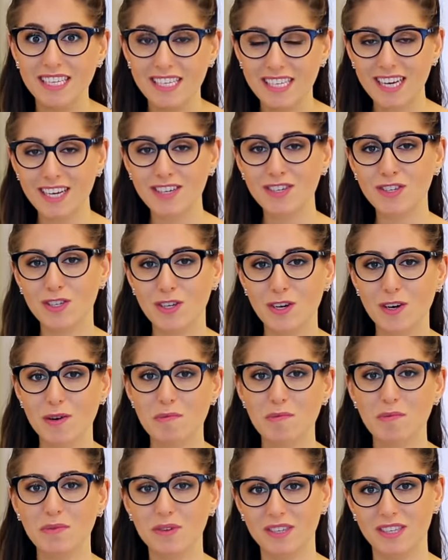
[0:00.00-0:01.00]
Dish
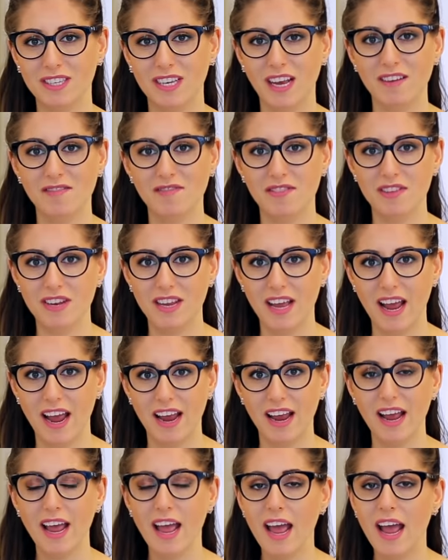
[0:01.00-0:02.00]
soap will save the
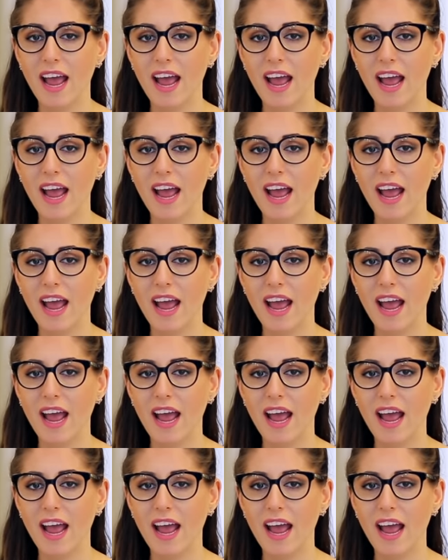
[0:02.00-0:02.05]
day.